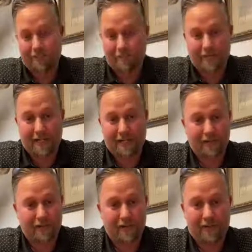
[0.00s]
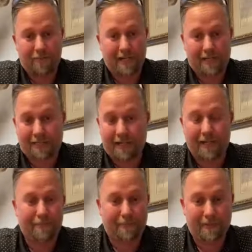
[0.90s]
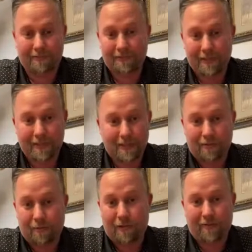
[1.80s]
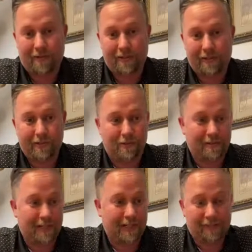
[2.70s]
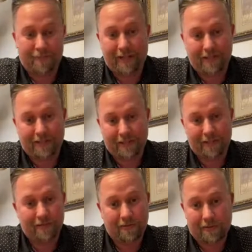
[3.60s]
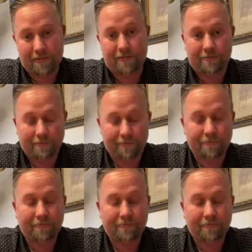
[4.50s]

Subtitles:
just back to the truck or back to camp or wherever a safe spot is to go. So,